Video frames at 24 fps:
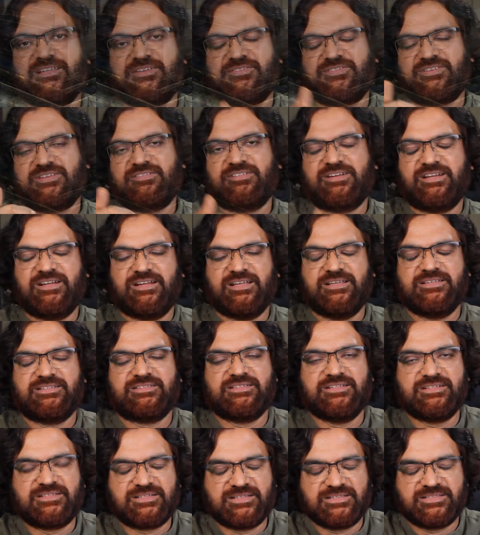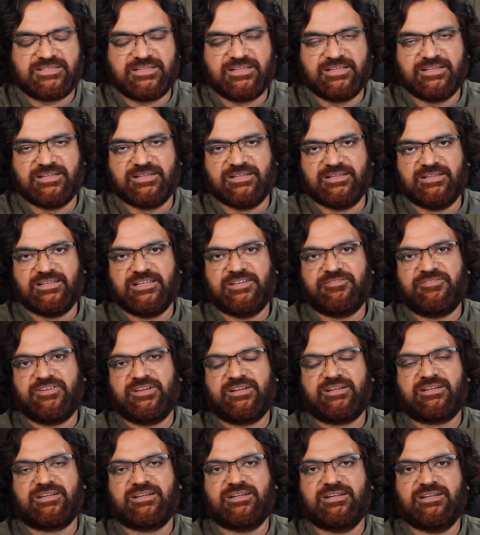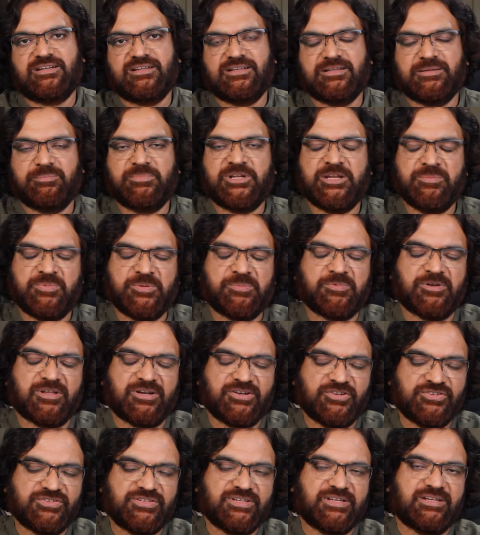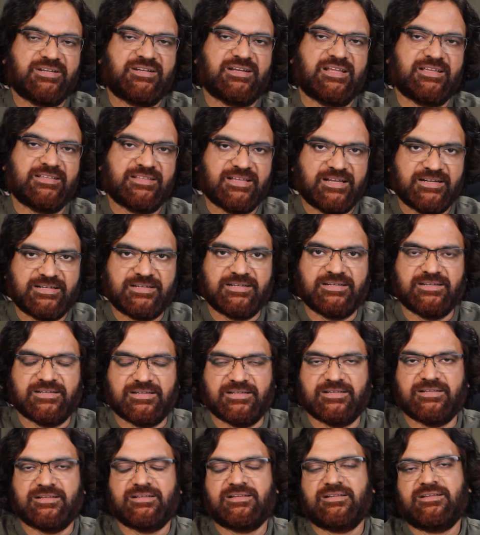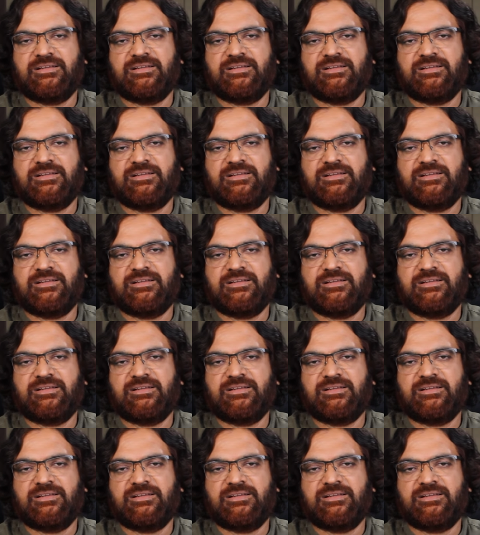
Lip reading: gives a very nice, interesting effect, and many people are using it like that in